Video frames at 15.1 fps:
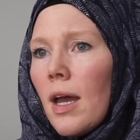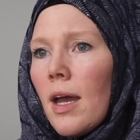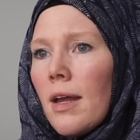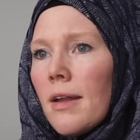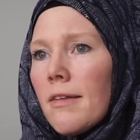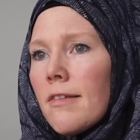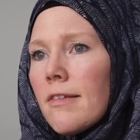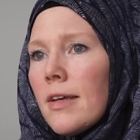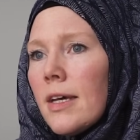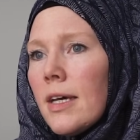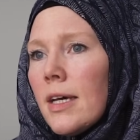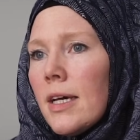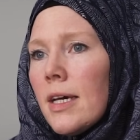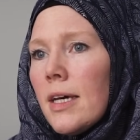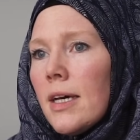and
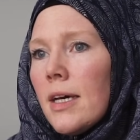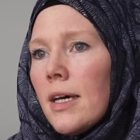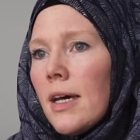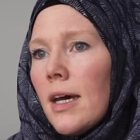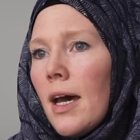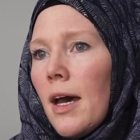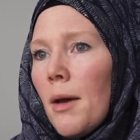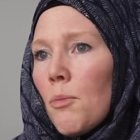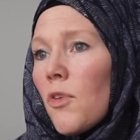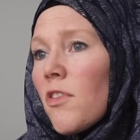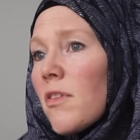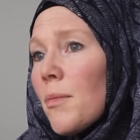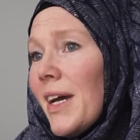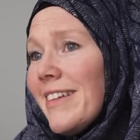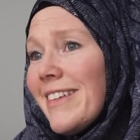
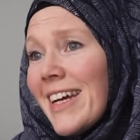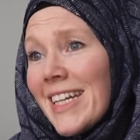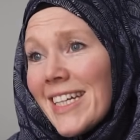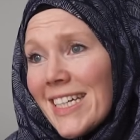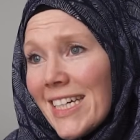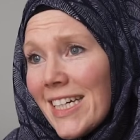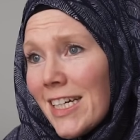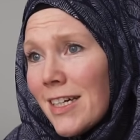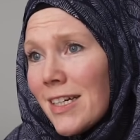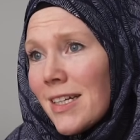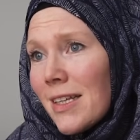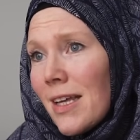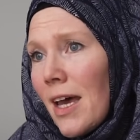Muslim identity.